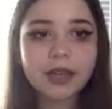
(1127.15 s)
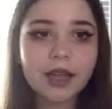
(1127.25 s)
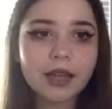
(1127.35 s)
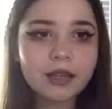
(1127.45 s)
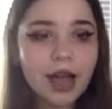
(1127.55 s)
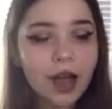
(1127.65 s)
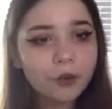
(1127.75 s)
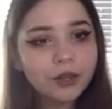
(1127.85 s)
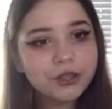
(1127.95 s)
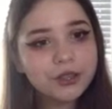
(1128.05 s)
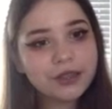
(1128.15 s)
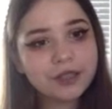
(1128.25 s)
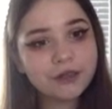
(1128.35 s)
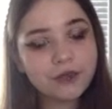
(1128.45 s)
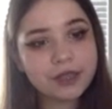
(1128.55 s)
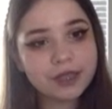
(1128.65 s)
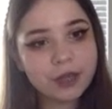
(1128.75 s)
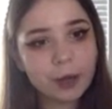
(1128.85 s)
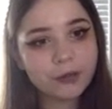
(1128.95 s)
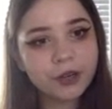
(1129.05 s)
And where do these differences
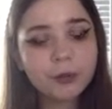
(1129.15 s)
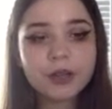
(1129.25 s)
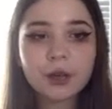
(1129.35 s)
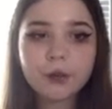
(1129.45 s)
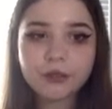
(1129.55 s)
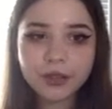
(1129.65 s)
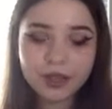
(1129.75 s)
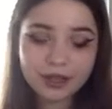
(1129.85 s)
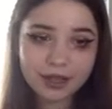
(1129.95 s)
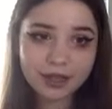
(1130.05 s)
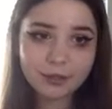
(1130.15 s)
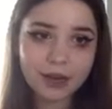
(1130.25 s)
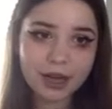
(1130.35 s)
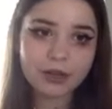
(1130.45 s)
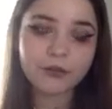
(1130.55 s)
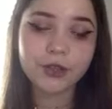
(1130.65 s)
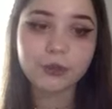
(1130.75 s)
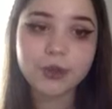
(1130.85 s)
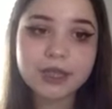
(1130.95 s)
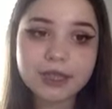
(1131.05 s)
come from? Well, if you can think back a few
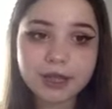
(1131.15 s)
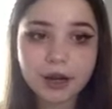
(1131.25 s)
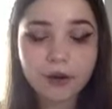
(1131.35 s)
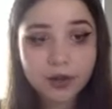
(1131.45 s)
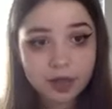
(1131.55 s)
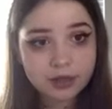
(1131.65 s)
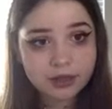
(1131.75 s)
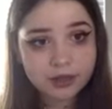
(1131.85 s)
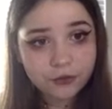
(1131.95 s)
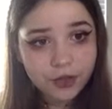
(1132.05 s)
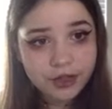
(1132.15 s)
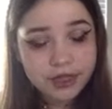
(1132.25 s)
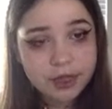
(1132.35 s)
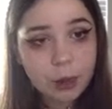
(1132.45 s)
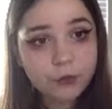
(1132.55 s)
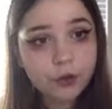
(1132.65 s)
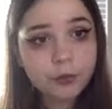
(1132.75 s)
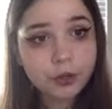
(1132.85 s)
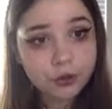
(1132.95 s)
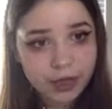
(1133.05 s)
weeks ago, differences come from
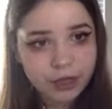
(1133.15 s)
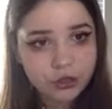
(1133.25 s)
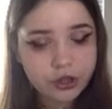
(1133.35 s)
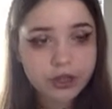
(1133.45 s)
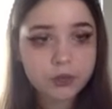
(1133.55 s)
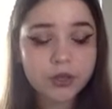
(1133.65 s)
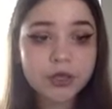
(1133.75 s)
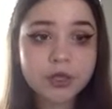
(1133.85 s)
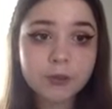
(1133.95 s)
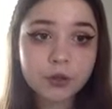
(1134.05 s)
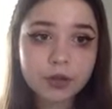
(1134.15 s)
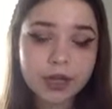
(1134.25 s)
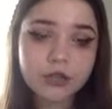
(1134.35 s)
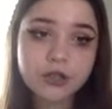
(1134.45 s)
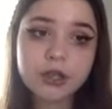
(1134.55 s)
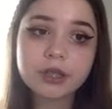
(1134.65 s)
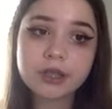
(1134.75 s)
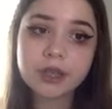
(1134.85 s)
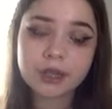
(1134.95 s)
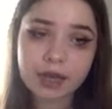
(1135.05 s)
mutations. When there's a mutation in
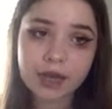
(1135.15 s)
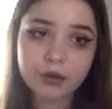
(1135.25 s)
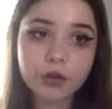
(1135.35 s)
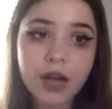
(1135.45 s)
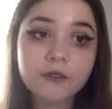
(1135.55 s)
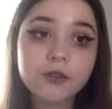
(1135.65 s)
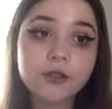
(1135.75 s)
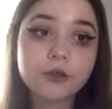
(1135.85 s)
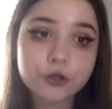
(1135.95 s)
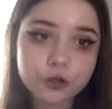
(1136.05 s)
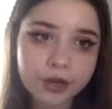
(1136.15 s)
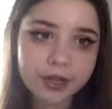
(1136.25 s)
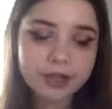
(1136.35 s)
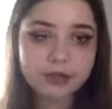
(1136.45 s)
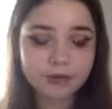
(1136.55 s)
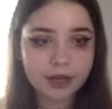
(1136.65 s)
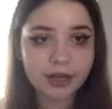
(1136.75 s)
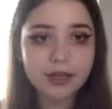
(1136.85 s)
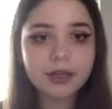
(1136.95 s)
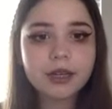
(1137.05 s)
DNA, you have a new trait,
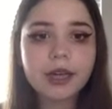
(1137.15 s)
right?